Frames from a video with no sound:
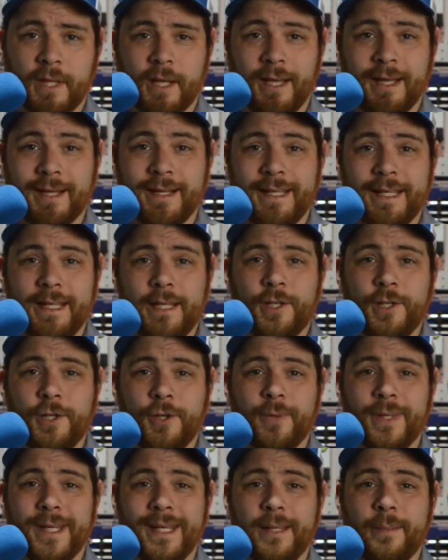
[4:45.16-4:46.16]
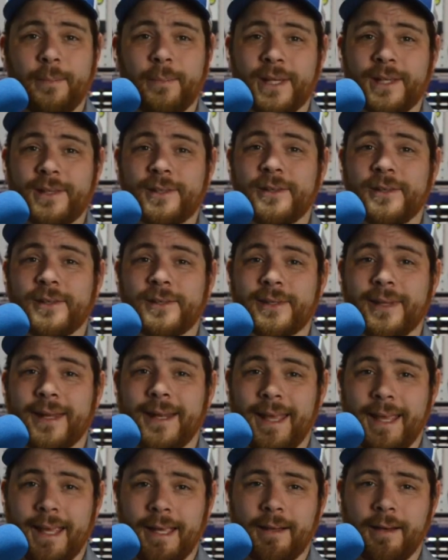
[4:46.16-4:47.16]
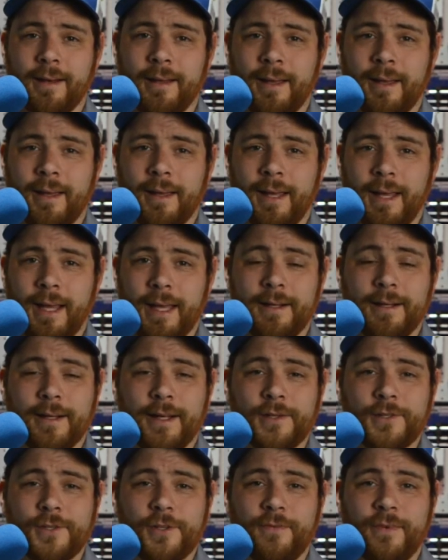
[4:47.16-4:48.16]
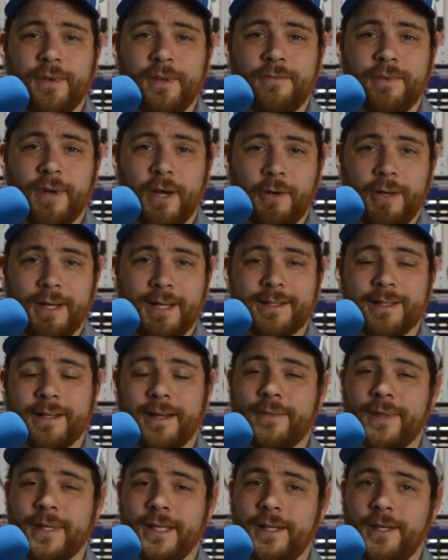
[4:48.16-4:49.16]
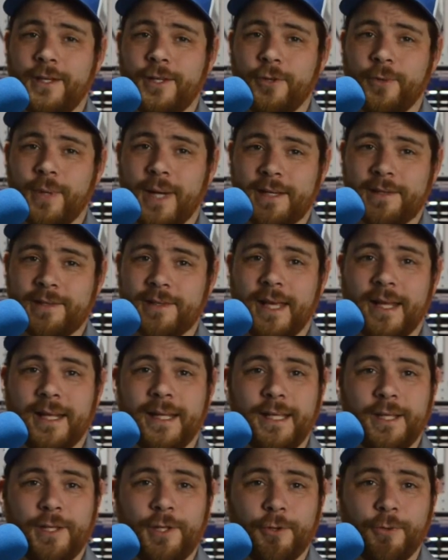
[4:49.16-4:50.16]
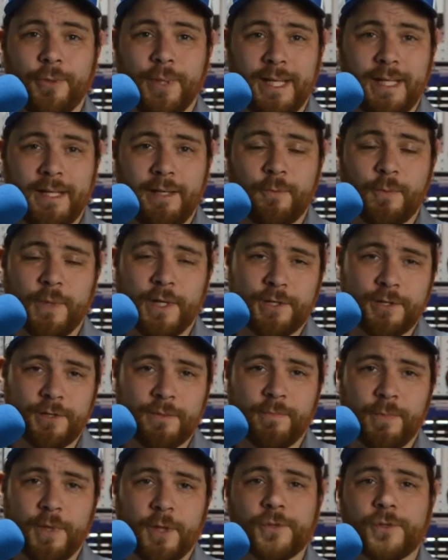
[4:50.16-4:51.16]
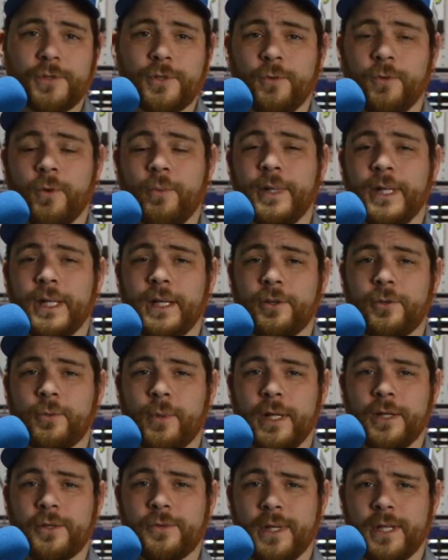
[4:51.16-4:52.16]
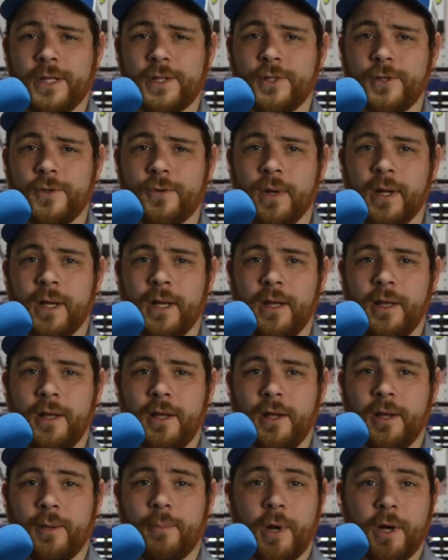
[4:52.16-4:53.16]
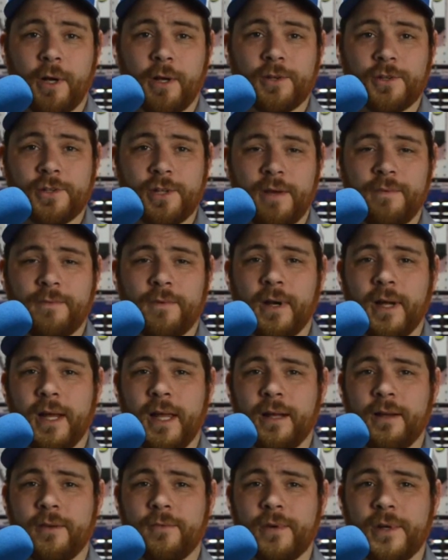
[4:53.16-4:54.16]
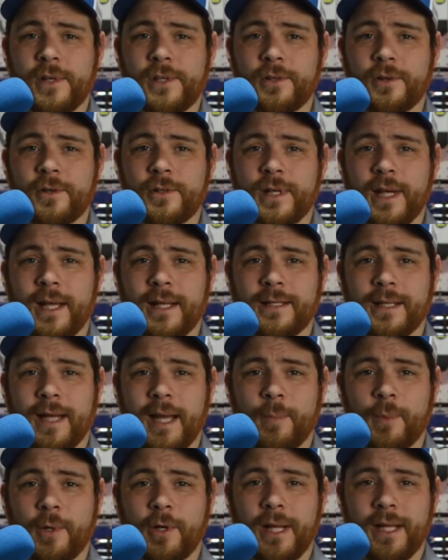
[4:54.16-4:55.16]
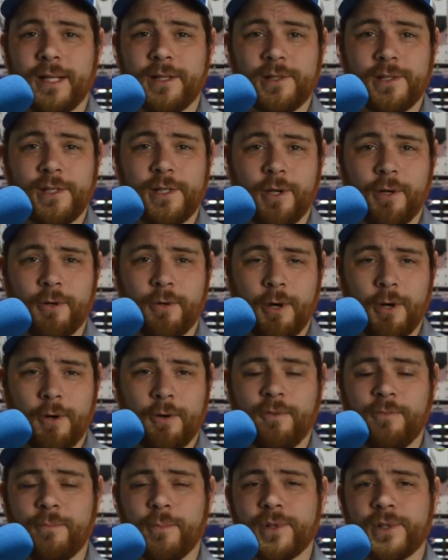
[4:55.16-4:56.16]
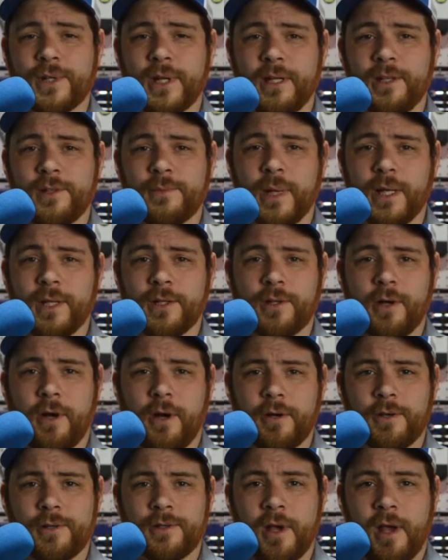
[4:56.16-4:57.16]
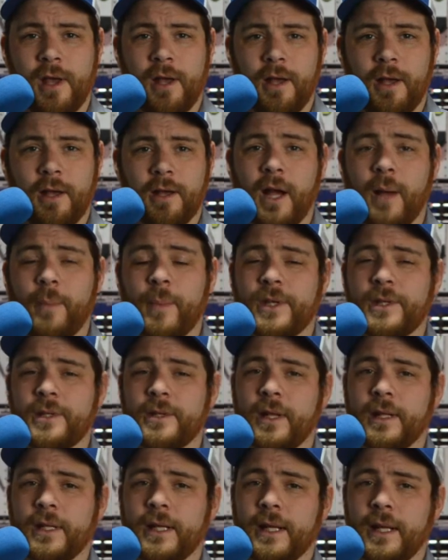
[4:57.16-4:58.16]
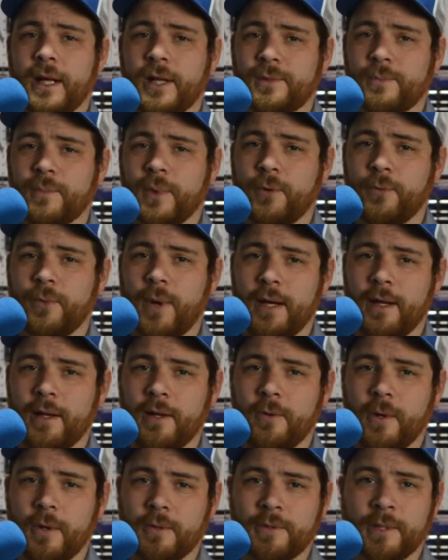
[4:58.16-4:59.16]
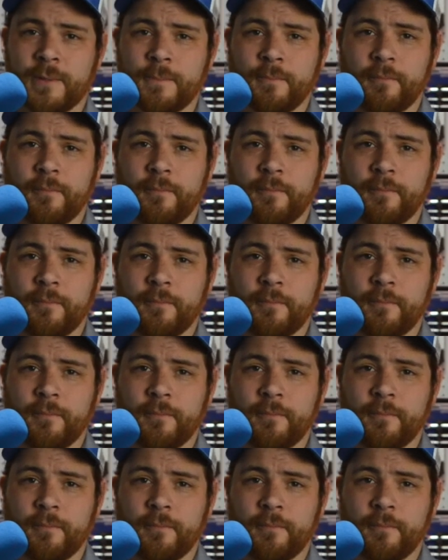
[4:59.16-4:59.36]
an EQE business sedan, and an SUV variant of the EQS and EQE, which those two will be in 2022. Marcus Schaefer, head of research at Daimler and COO of Mercedes-Benz Cars, commented on the announcement, writing, quote,